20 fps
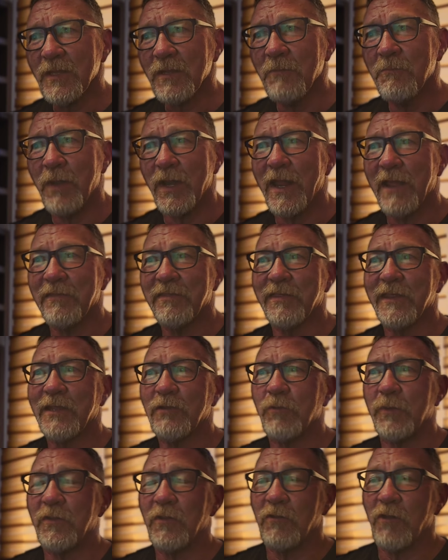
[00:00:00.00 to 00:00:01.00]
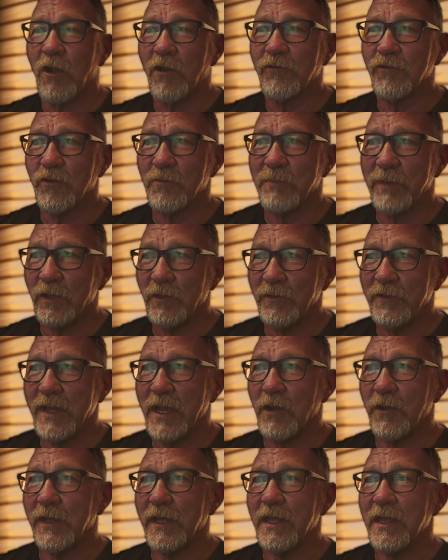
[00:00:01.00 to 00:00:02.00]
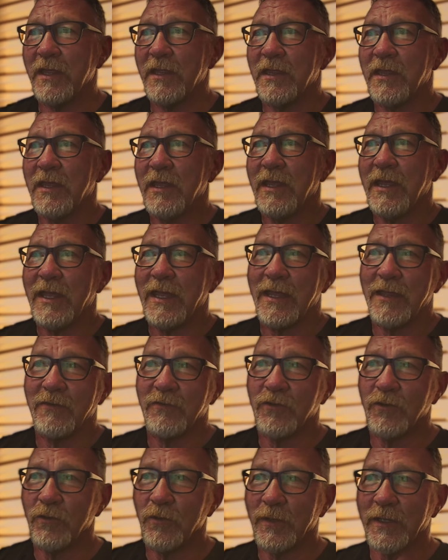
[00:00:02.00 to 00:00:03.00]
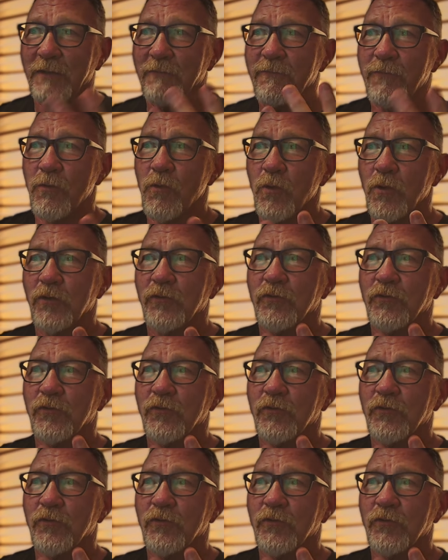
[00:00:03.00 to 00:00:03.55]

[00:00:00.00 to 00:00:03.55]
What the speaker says: but I think with a larger build area and doing four